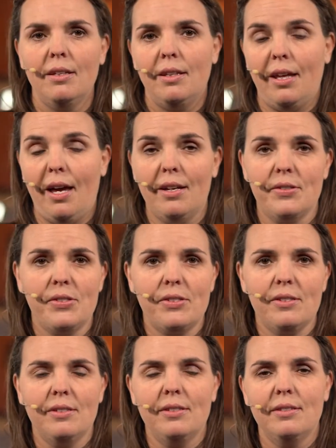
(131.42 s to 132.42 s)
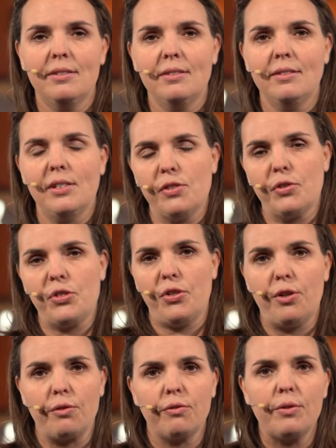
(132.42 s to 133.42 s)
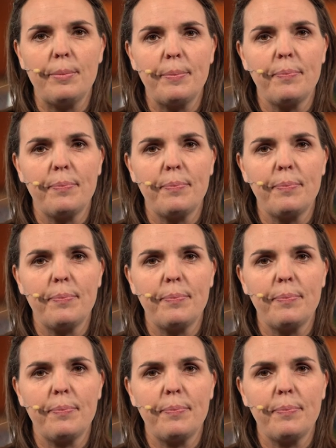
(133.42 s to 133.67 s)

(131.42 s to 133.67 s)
The S is for serve.